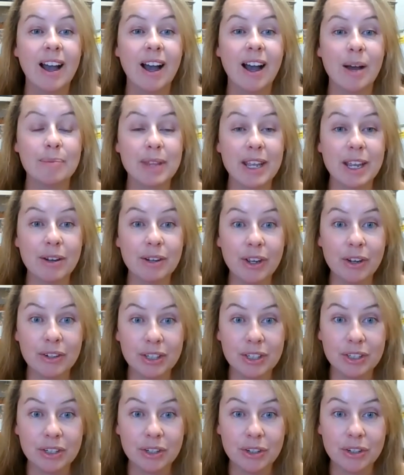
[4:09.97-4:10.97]
I'm now going
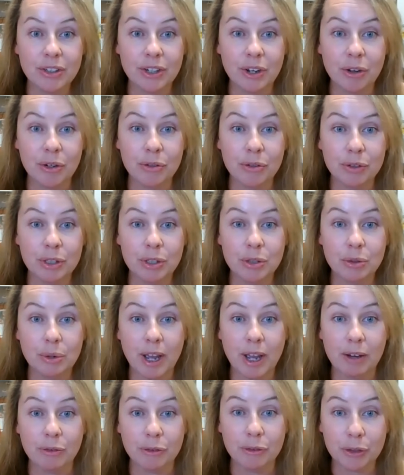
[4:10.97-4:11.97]
to turn it over to
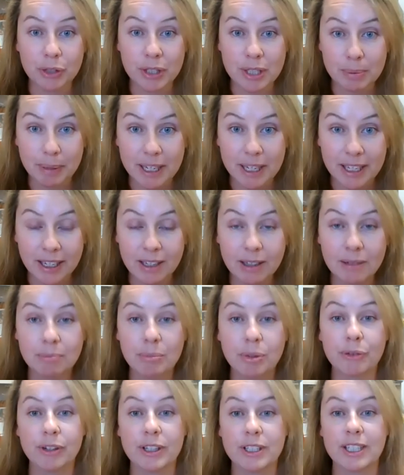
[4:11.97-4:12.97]
our first speaker,
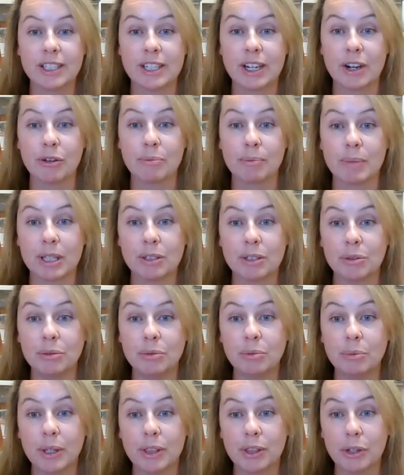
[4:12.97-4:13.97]
Professor Sharon Bessell,
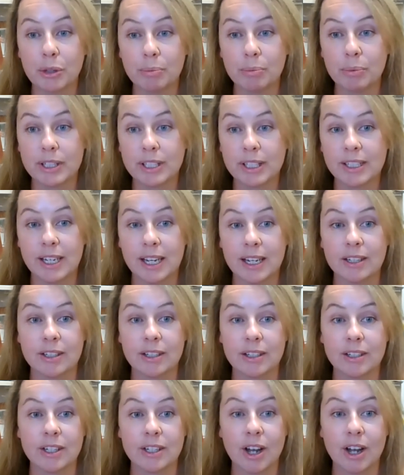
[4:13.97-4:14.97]
with her
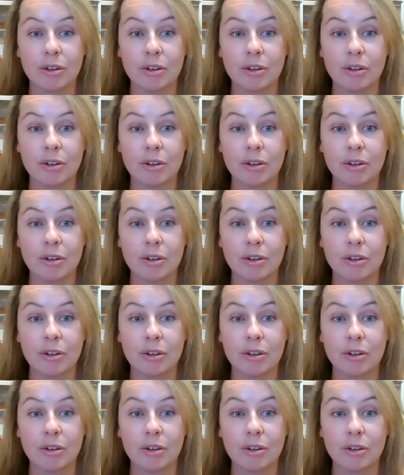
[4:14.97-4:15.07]
presentation